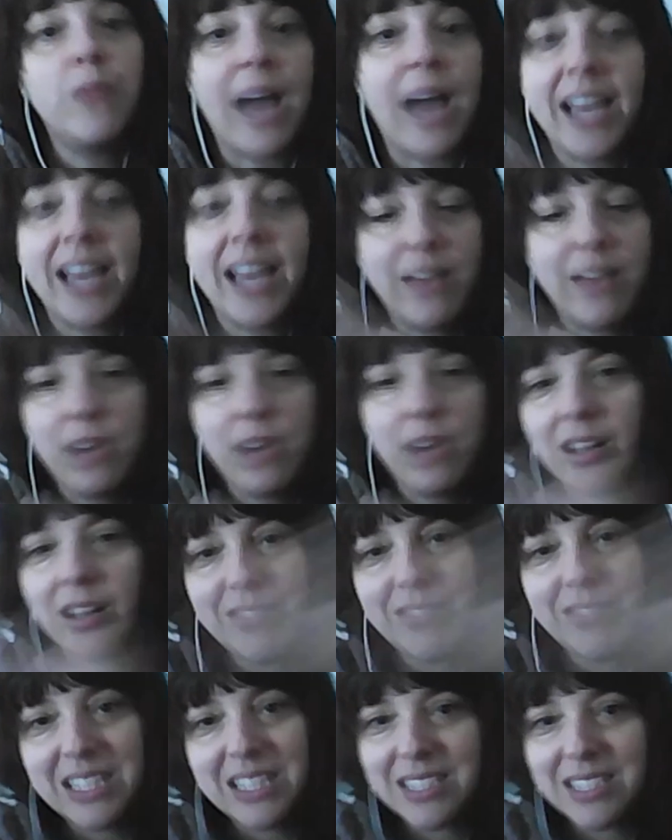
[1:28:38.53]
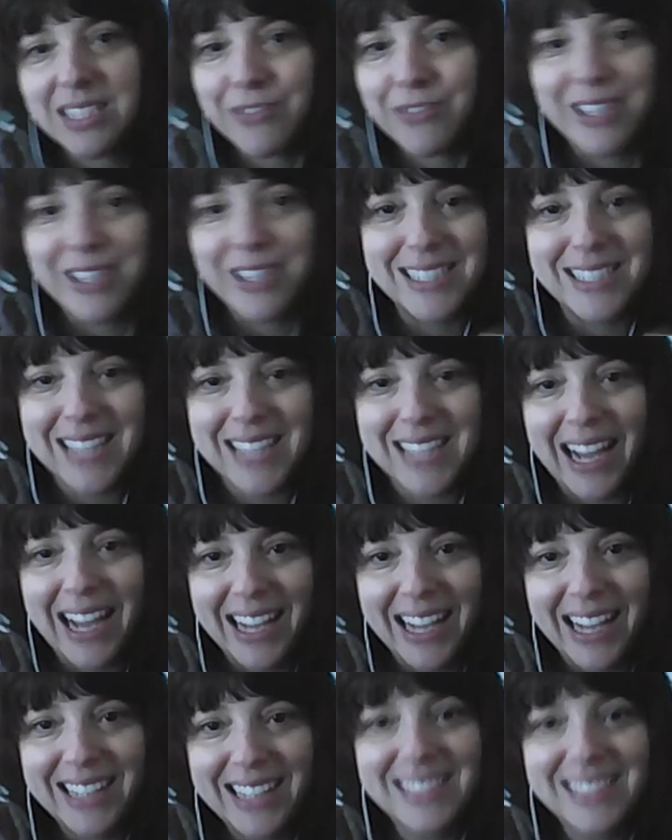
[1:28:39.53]
I have all of these different
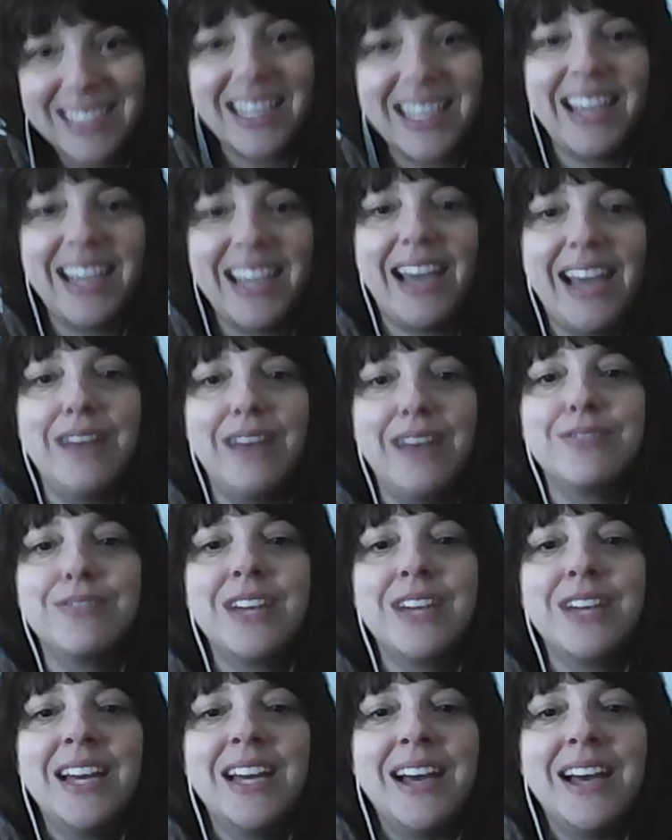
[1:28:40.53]
asides. I have